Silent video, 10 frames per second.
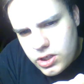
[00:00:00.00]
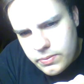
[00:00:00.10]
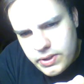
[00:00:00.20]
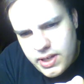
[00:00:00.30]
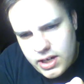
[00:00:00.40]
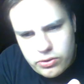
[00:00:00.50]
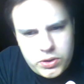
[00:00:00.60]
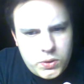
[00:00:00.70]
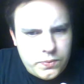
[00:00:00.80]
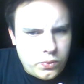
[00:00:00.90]
Somebody that's
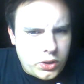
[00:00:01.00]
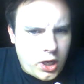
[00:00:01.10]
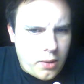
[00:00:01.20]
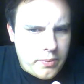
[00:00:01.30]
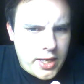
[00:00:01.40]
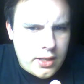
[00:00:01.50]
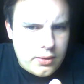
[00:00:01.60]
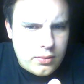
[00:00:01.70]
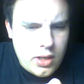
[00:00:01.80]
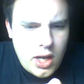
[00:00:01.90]
actually useful in combat.
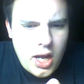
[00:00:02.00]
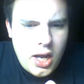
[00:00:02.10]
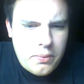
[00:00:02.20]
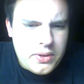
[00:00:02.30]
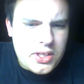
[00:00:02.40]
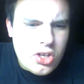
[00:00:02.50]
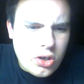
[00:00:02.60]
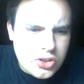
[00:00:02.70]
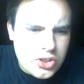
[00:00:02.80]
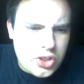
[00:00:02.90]
I mean, the
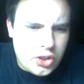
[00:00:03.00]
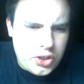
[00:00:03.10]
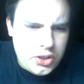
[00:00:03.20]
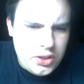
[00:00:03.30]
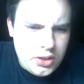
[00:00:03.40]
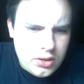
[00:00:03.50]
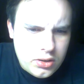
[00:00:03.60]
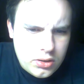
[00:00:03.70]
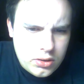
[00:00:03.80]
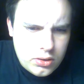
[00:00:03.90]
dog's good.
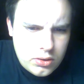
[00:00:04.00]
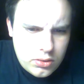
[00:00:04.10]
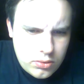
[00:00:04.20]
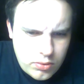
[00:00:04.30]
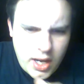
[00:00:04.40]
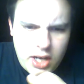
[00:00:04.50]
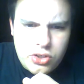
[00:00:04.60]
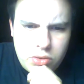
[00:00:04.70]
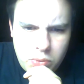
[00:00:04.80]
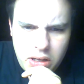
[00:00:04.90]

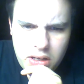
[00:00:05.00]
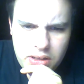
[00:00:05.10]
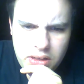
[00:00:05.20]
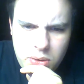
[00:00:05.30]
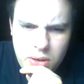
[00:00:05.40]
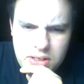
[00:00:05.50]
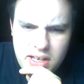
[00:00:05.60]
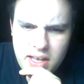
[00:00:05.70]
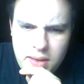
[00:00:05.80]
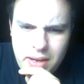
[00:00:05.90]
Actually, wait, I think you can
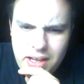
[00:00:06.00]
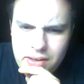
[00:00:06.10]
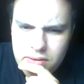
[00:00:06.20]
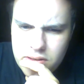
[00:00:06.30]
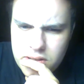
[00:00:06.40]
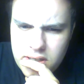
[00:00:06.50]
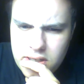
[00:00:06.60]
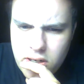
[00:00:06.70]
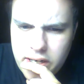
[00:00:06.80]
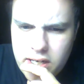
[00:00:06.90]
take a
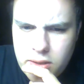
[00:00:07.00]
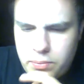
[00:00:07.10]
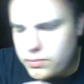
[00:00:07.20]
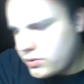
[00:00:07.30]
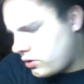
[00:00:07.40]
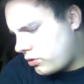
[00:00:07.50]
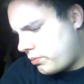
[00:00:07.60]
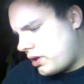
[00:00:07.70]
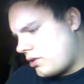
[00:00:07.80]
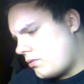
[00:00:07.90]
dog and another
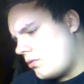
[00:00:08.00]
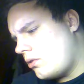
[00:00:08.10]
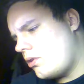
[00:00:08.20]
companion.